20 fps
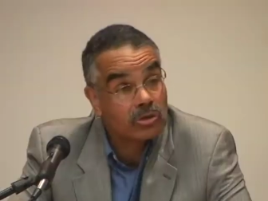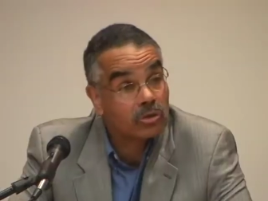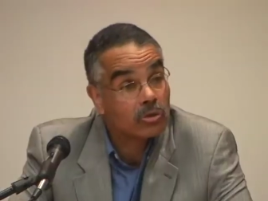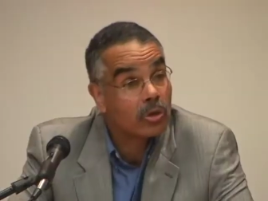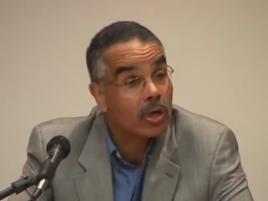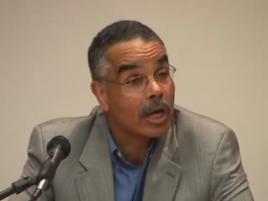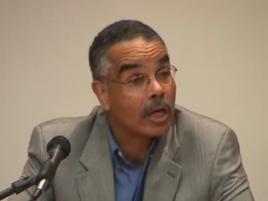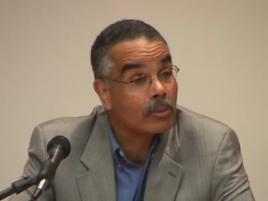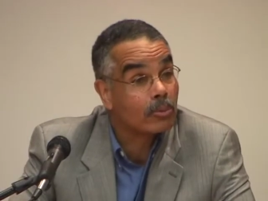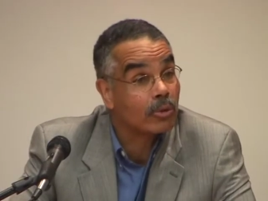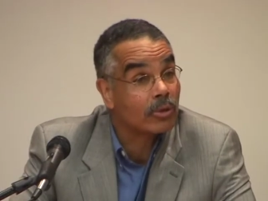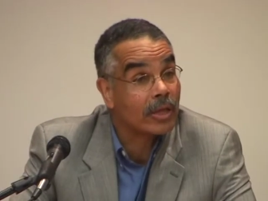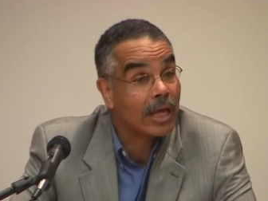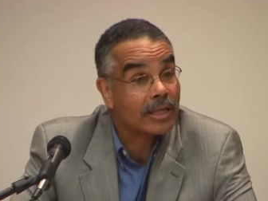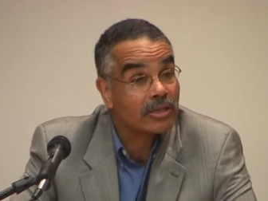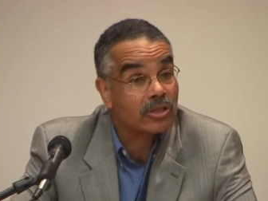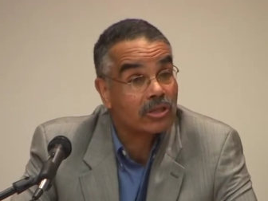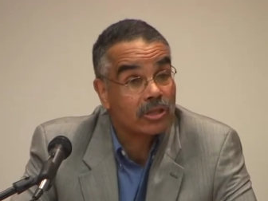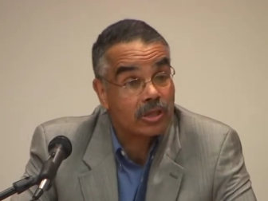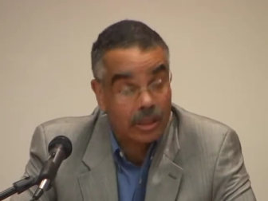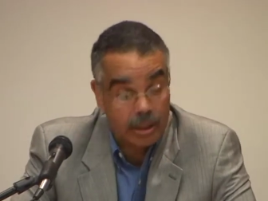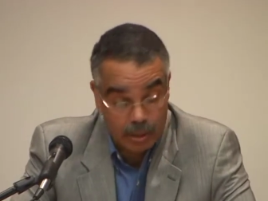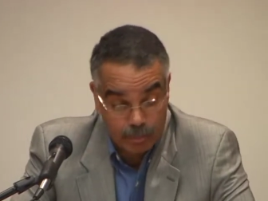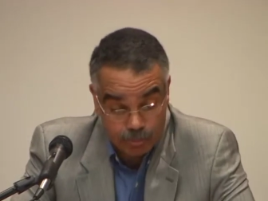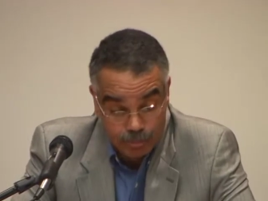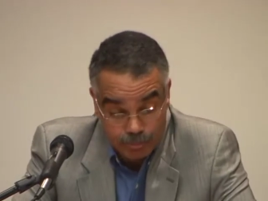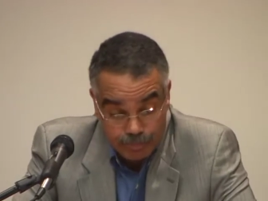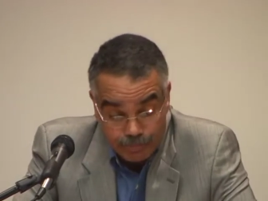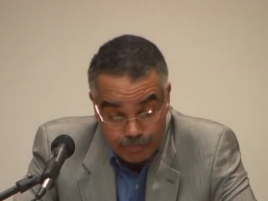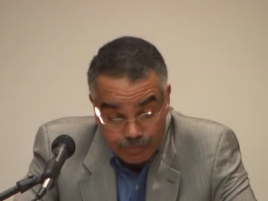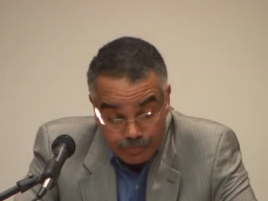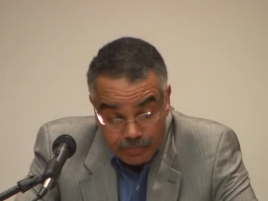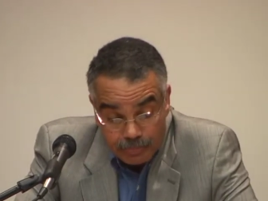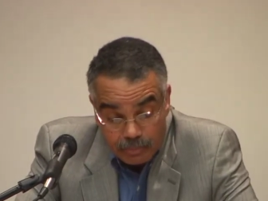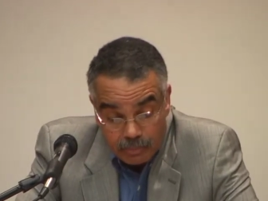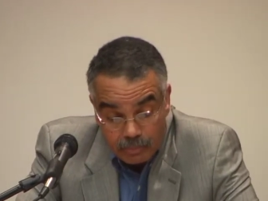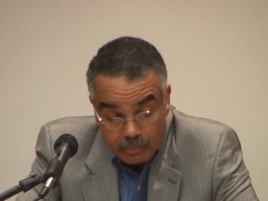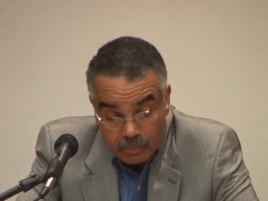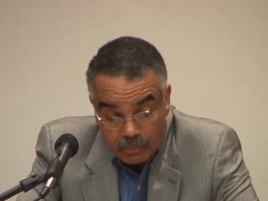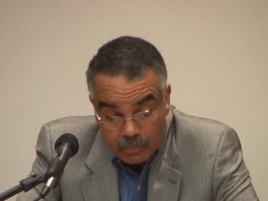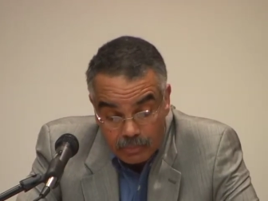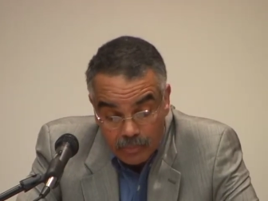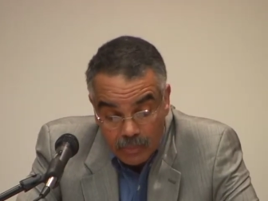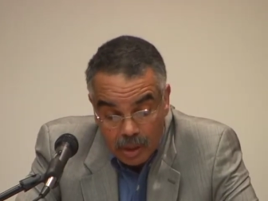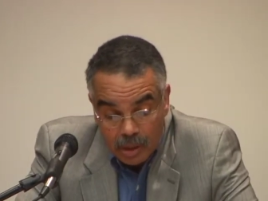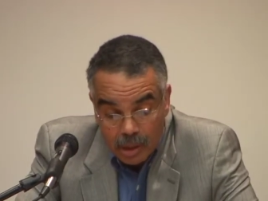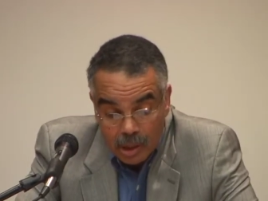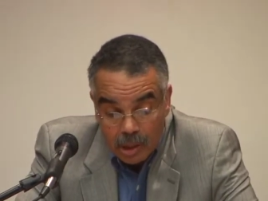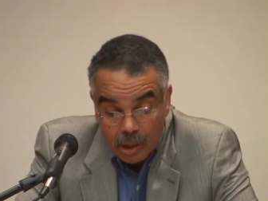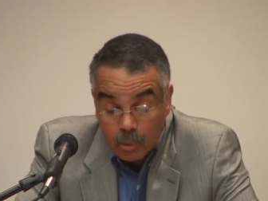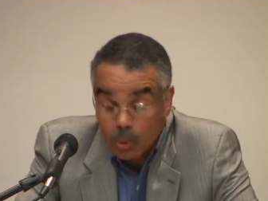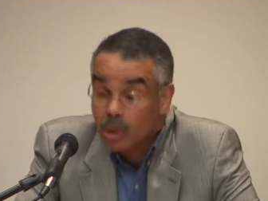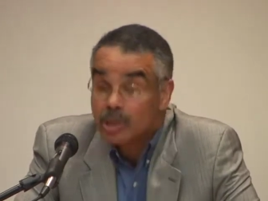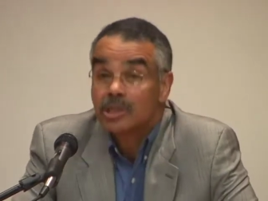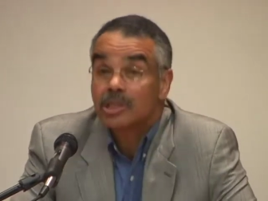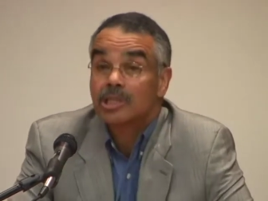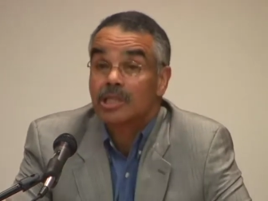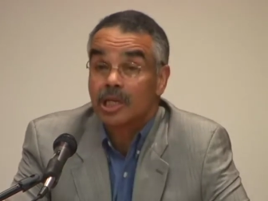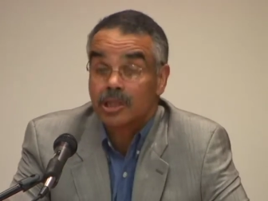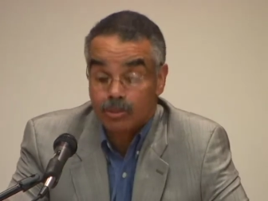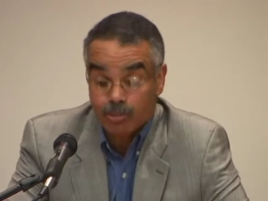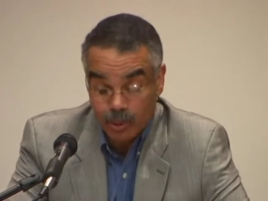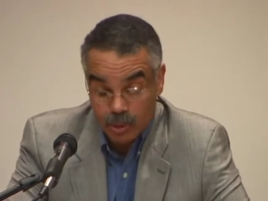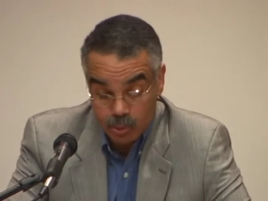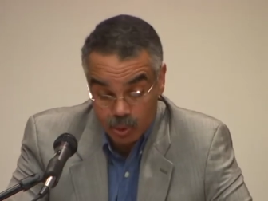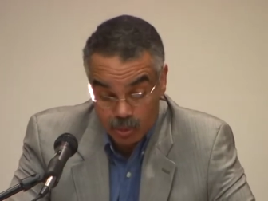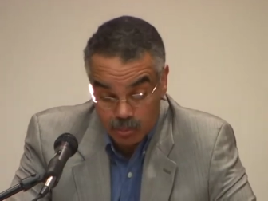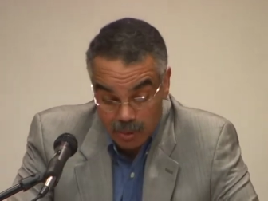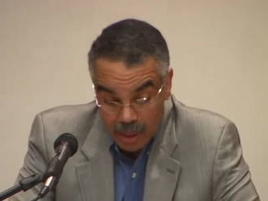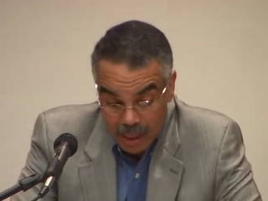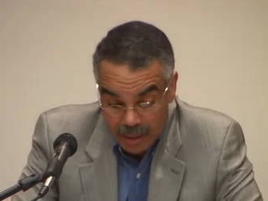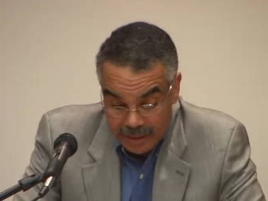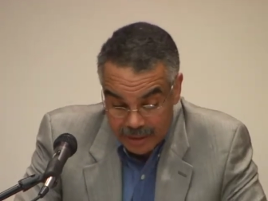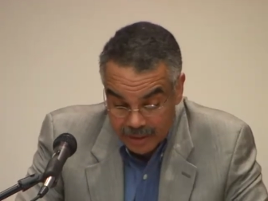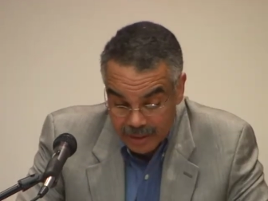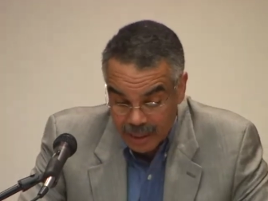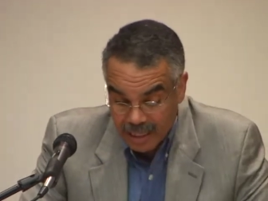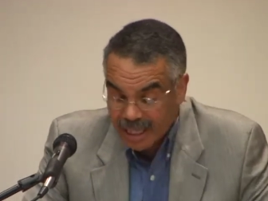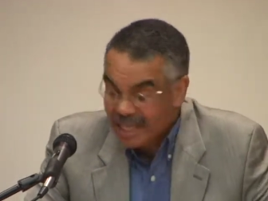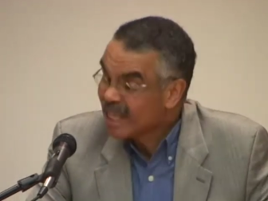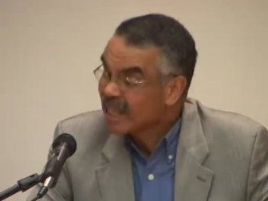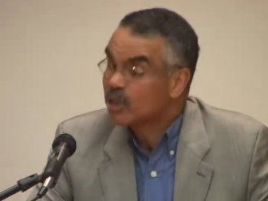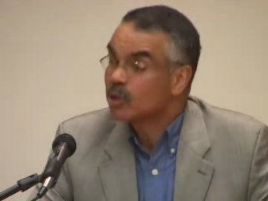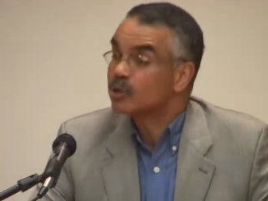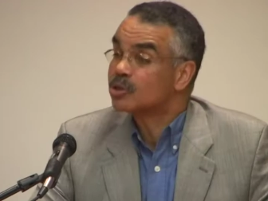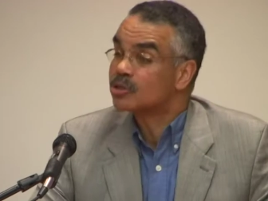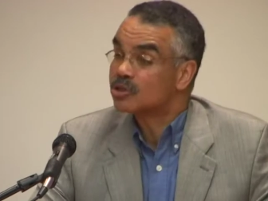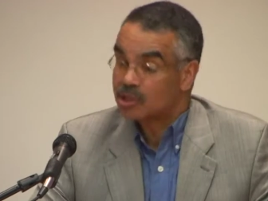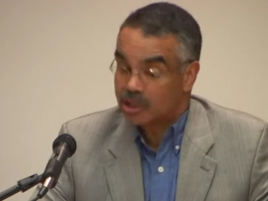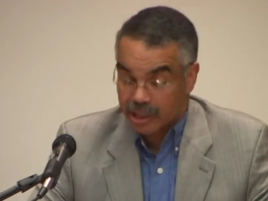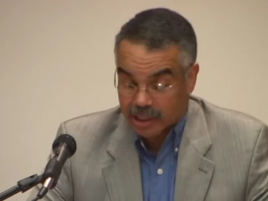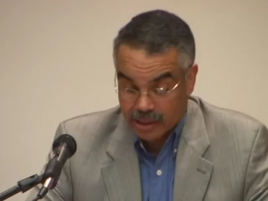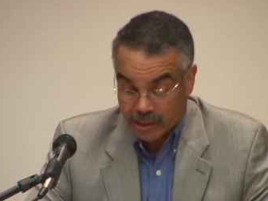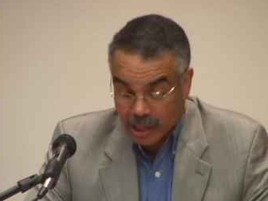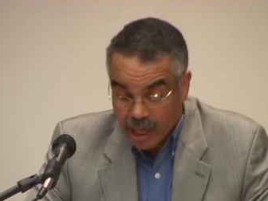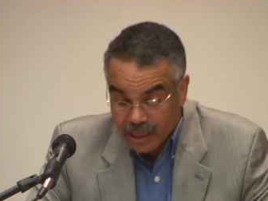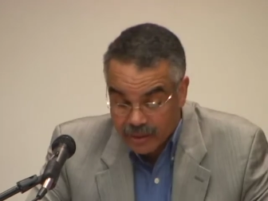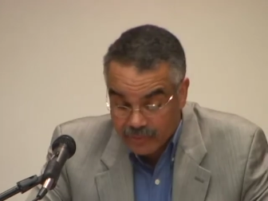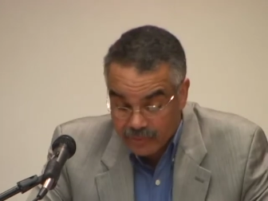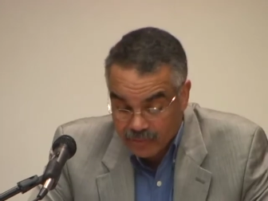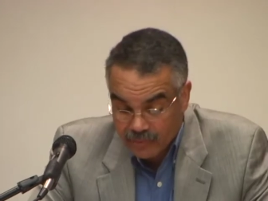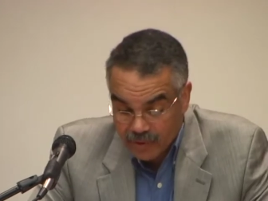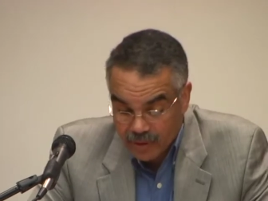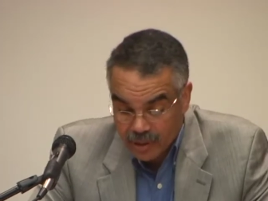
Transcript: crime were that slim. One suspect was blind. He couldn't see a knife.